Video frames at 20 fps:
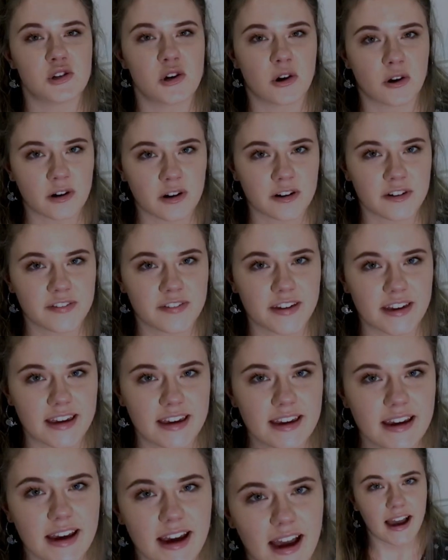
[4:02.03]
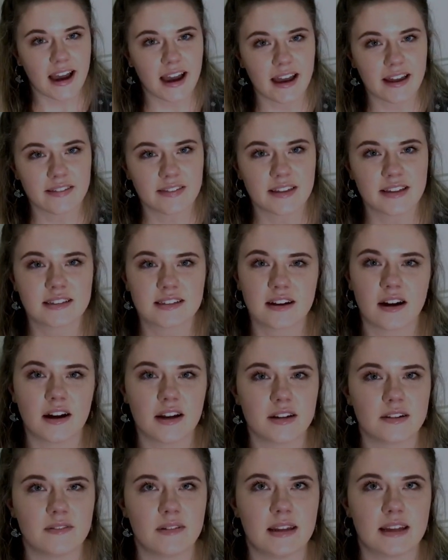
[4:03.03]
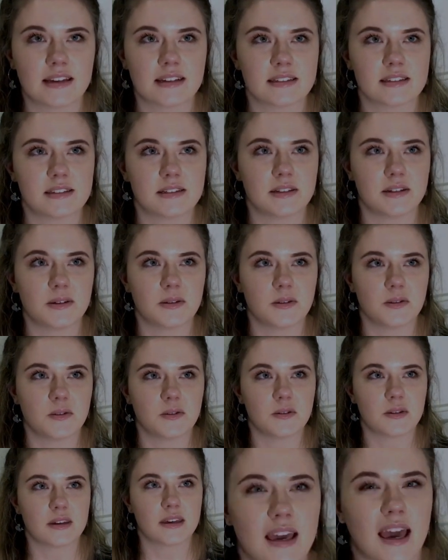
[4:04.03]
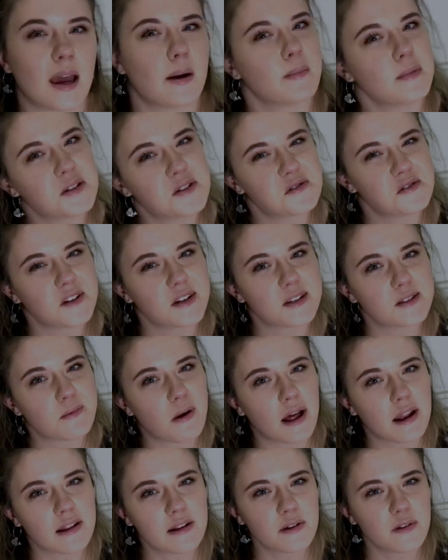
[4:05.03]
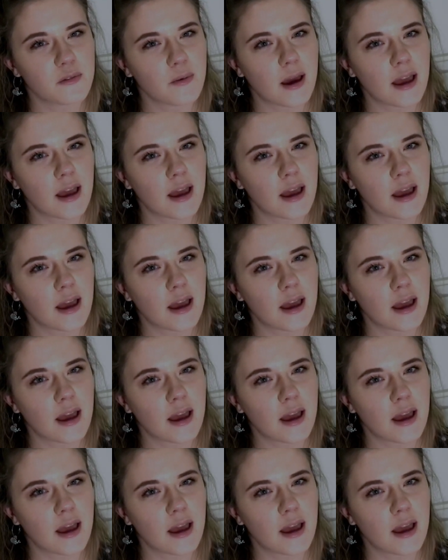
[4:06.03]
geography and this kind of links to chemistry as well in a